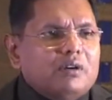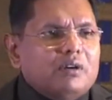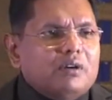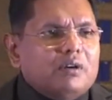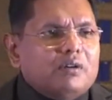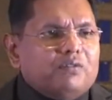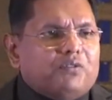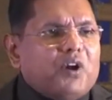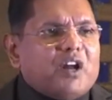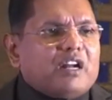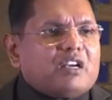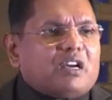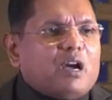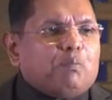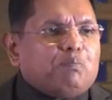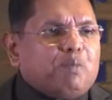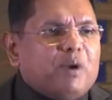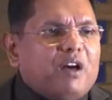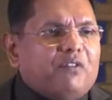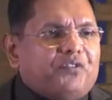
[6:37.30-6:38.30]
for a
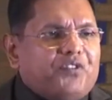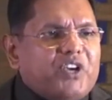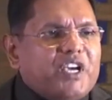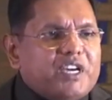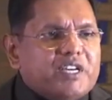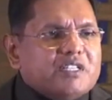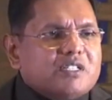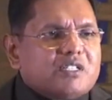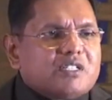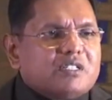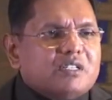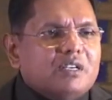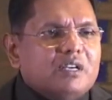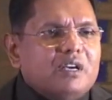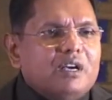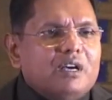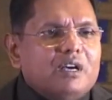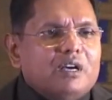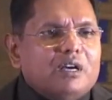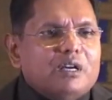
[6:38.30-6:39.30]
couple of years,
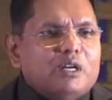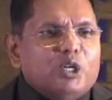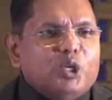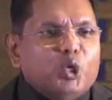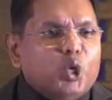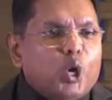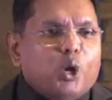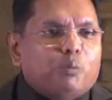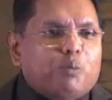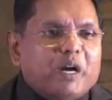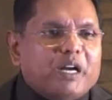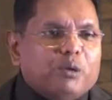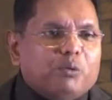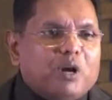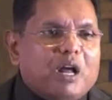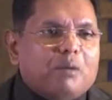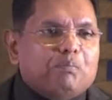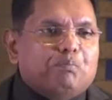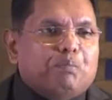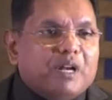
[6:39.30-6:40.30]
nobody would
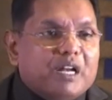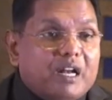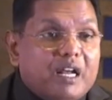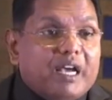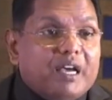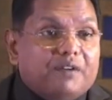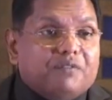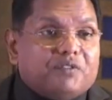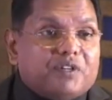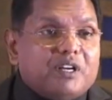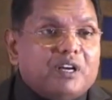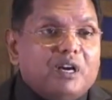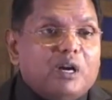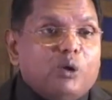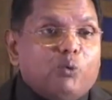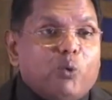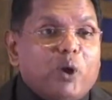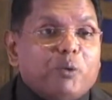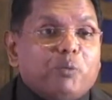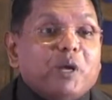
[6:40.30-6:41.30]
have believed.
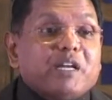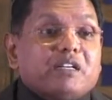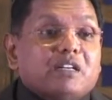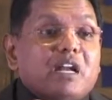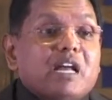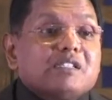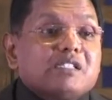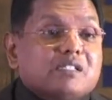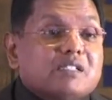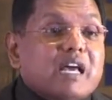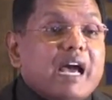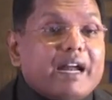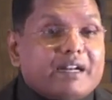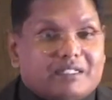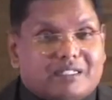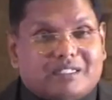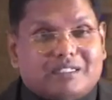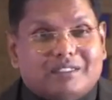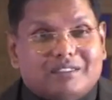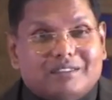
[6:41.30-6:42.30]
We witnessed
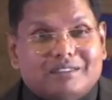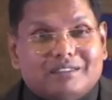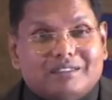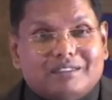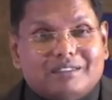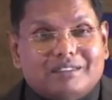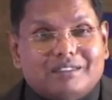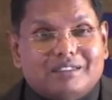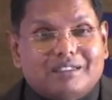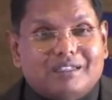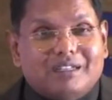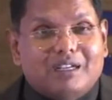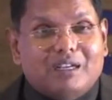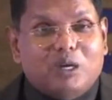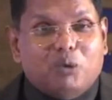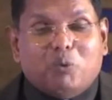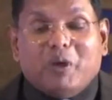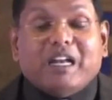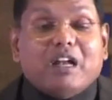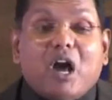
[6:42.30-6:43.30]
that.
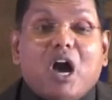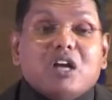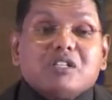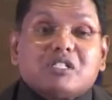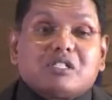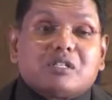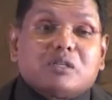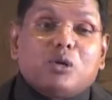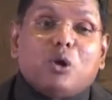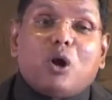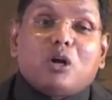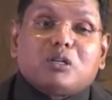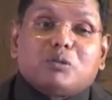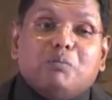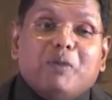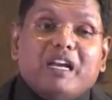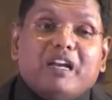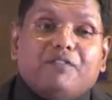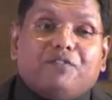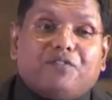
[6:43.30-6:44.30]
We lost
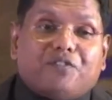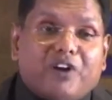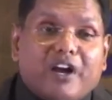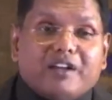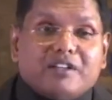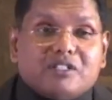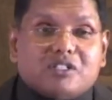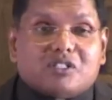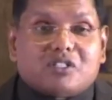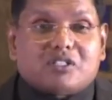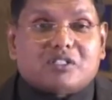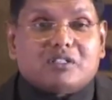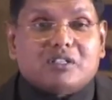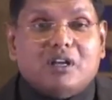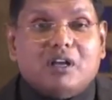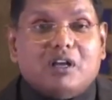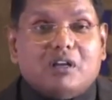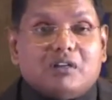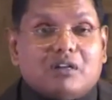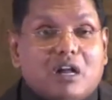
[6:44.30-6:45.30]
many friends,
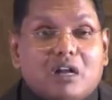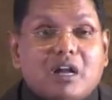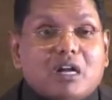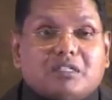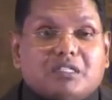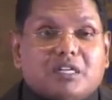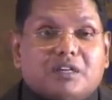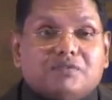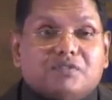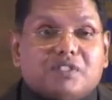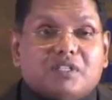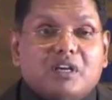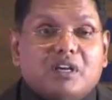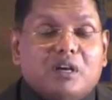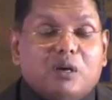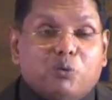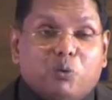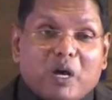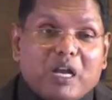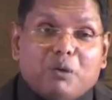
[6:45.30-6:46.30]
relatives,
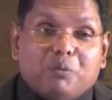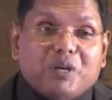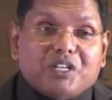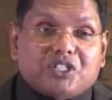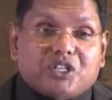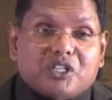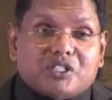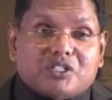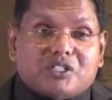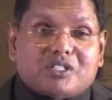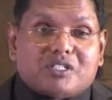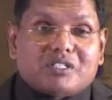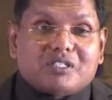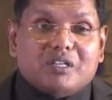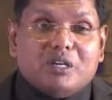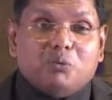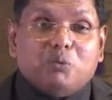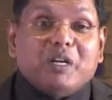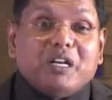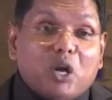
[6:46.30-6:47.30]
well-wishers.
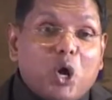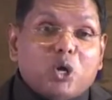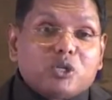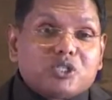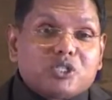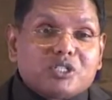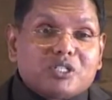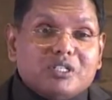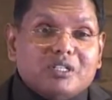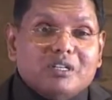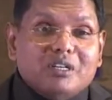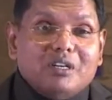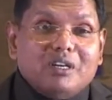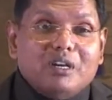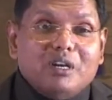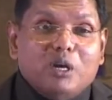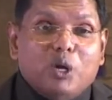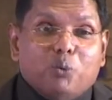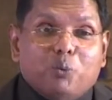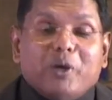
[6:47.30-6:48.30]
We lost.
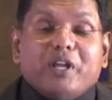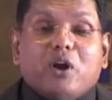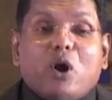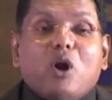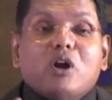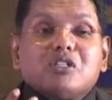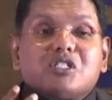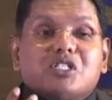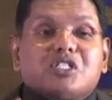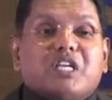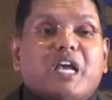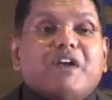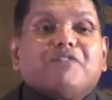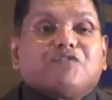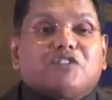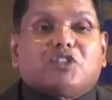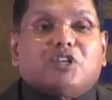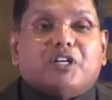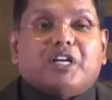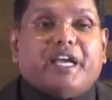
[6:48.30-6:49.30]
We're all
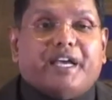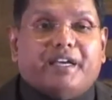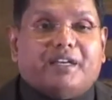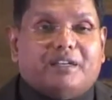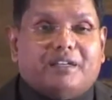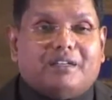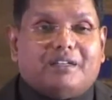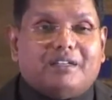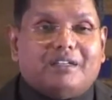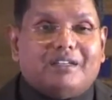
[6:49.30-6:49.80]
safe today.